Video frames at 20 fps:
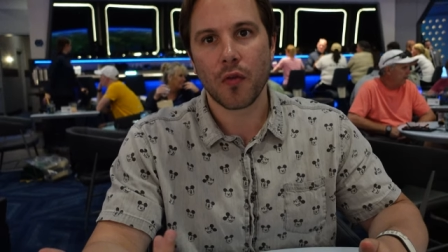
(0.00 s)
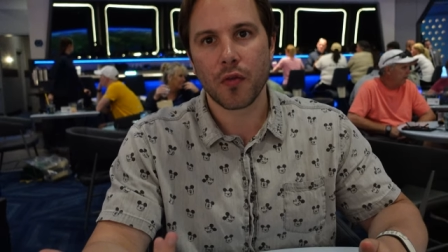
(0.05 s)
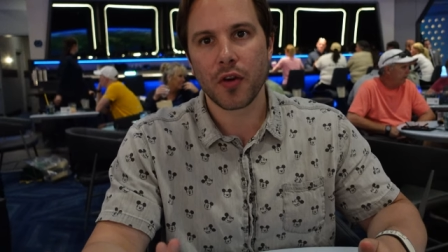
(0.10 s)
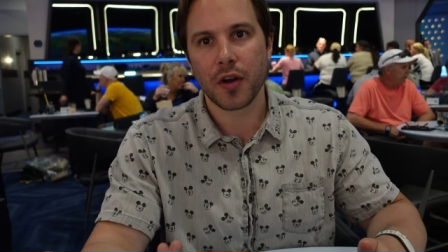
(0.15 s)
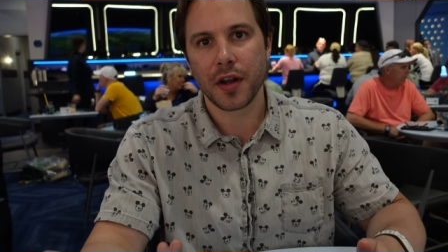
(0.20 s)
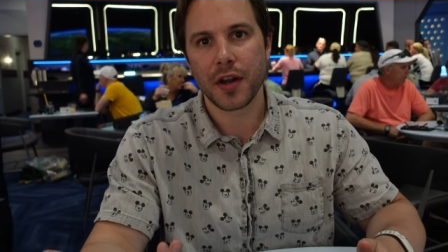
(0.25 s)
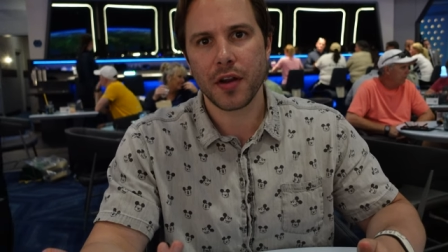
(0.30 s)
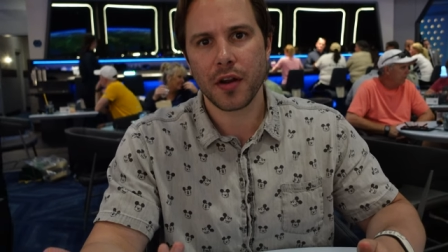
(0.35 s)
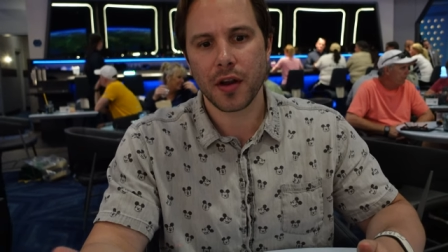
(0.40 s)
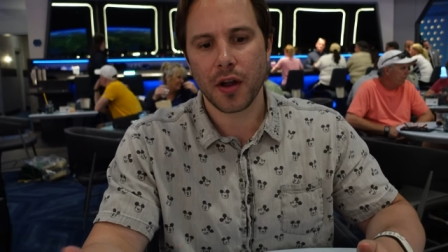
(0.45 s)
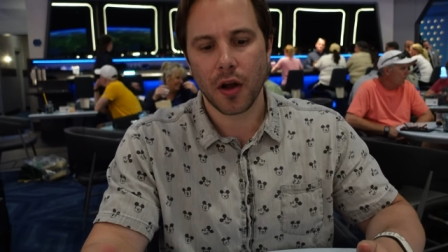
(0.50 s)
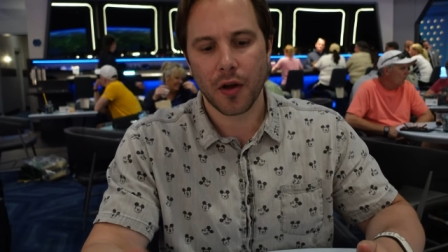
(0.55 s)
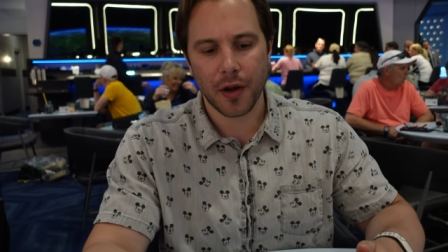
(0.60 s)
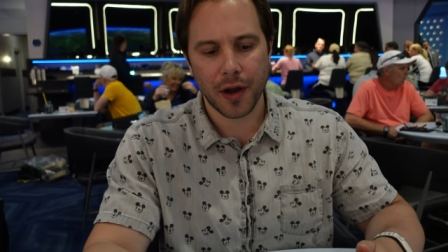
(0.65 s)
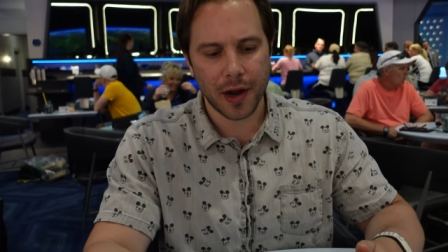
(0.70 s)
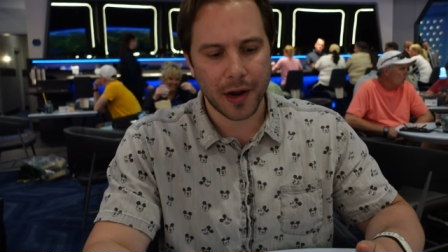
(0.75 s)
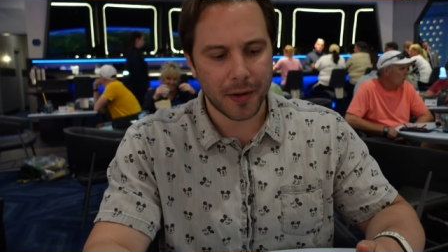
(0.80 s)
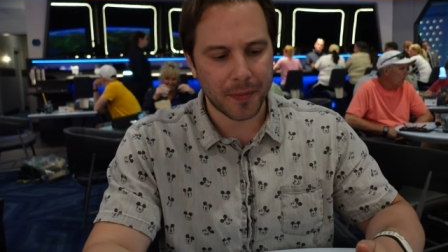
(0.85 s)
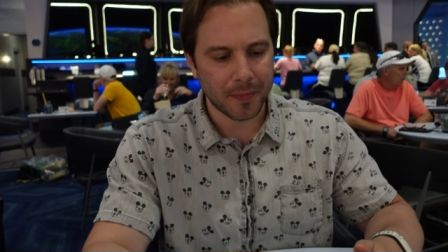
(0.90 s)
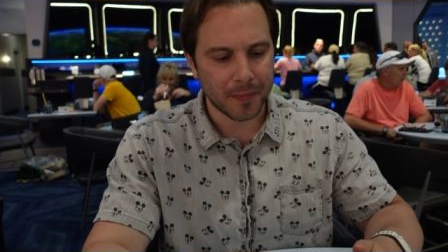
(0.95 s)
Over a year ago,
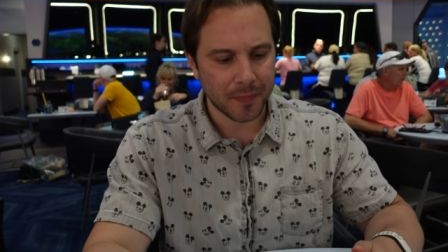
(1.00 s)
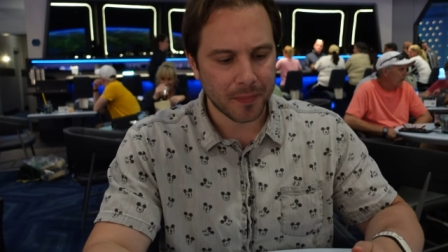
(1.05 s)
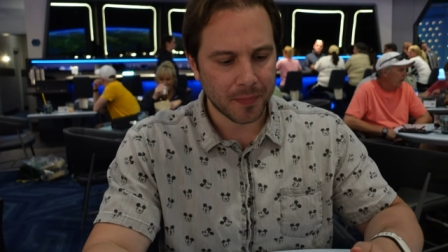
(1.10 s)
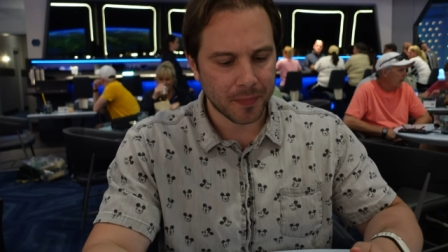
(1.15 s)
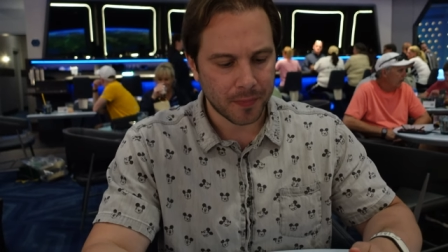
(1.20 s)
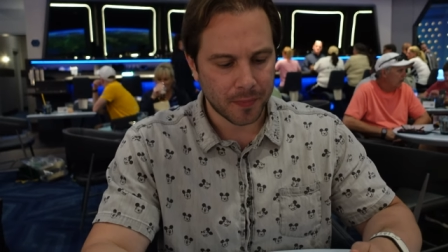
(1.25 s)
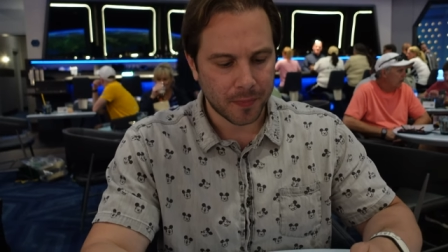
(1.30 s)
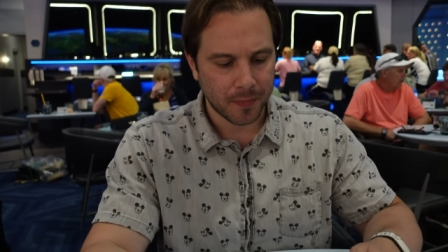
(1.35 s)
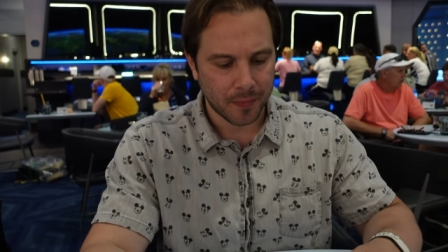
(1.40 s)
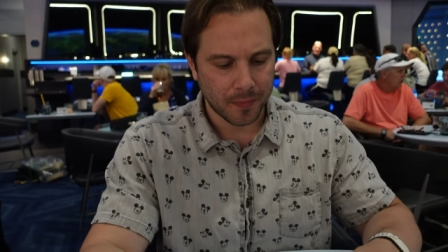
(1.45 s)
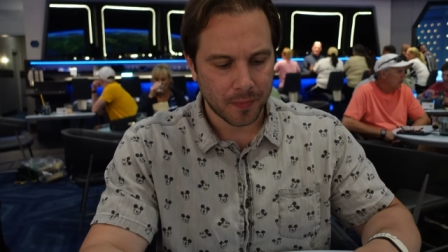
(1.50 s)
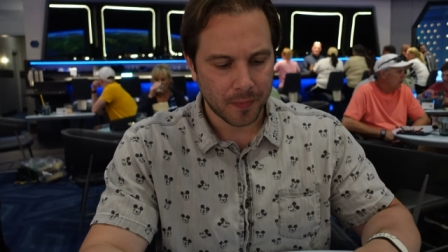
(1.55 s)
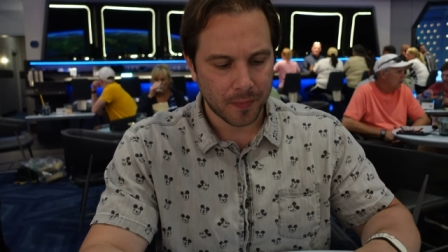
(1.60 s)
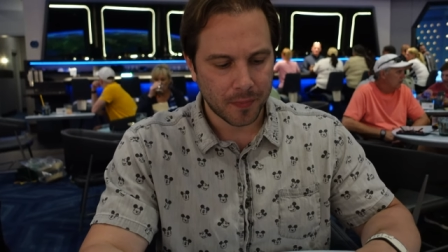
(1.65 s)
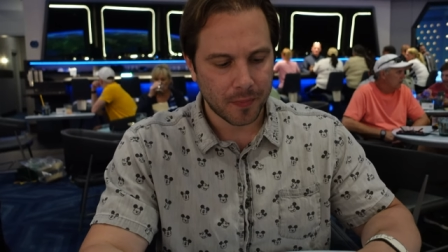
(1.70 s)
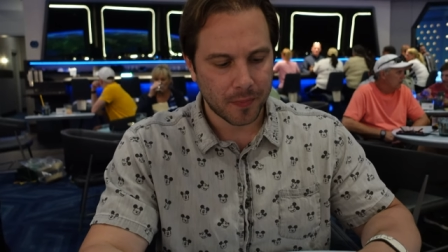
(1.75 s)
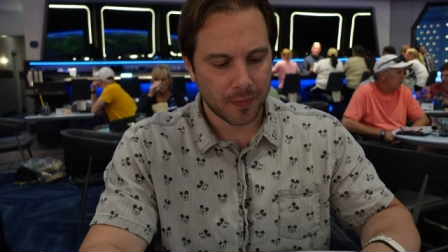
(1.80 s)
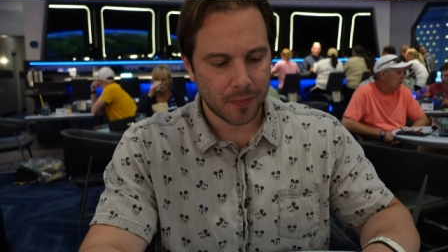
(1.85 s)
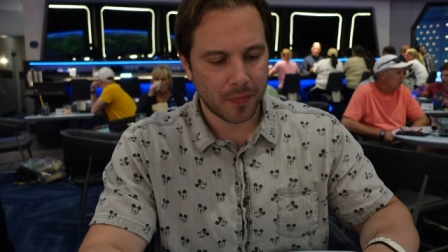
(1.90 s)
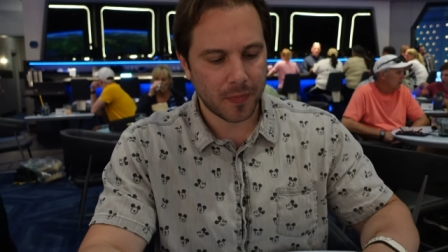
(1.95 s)
Tim and Katie
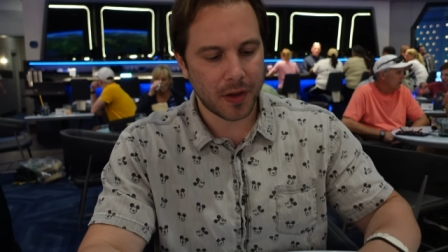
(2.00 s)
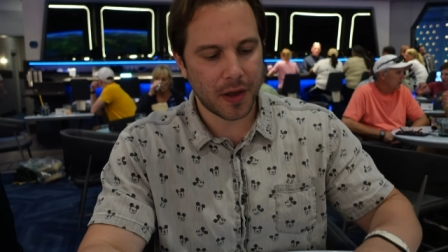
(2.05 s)
and